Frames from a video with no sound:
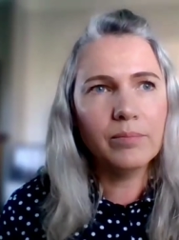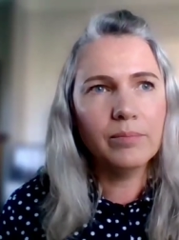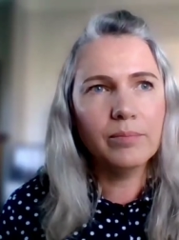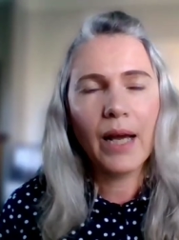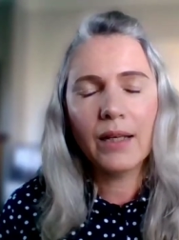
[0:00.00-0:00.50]

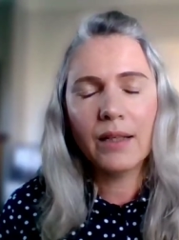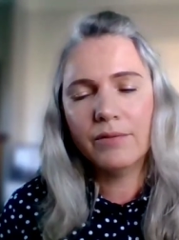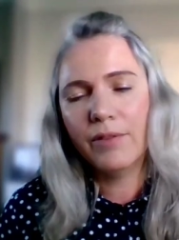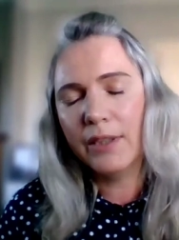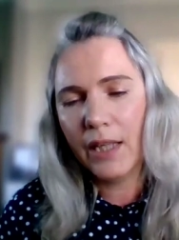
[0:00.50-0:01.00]
back
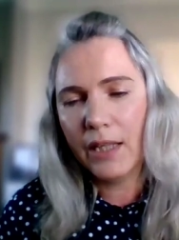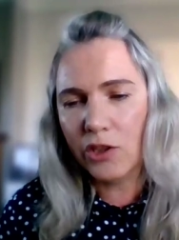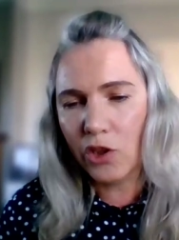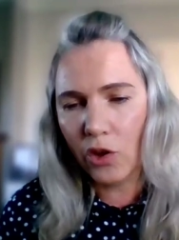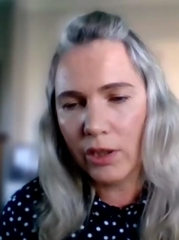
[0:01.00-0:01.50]
when they
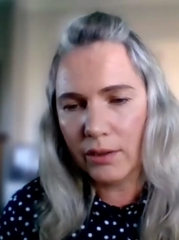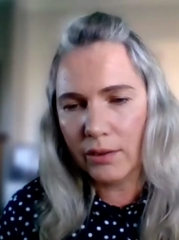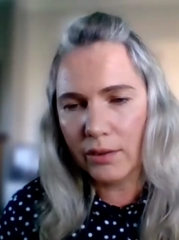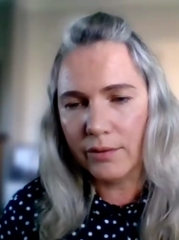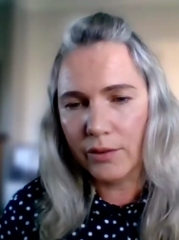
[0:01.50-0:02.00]
joined
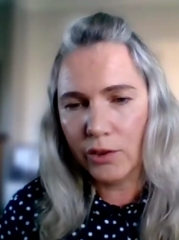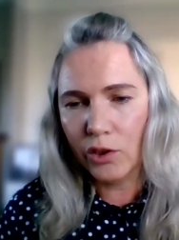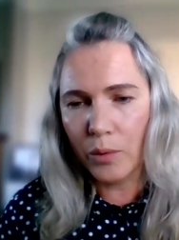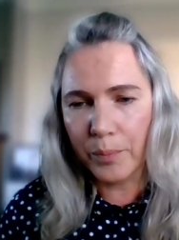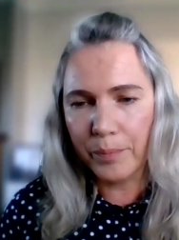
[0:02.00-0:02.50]
the
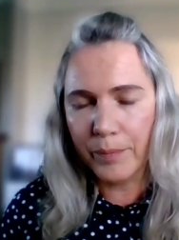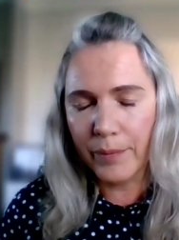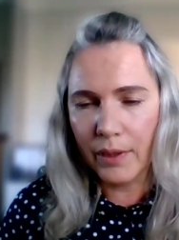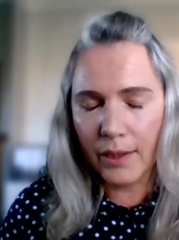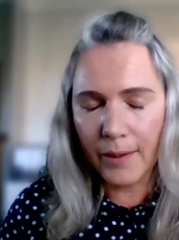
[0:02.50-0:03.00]
Europe
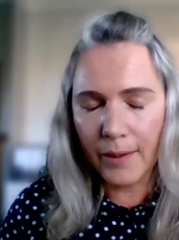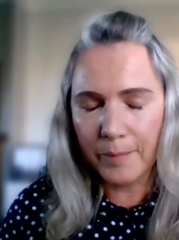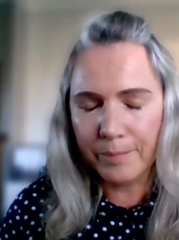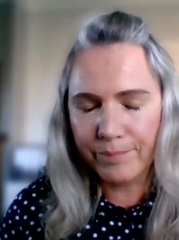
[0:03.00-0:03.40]
um,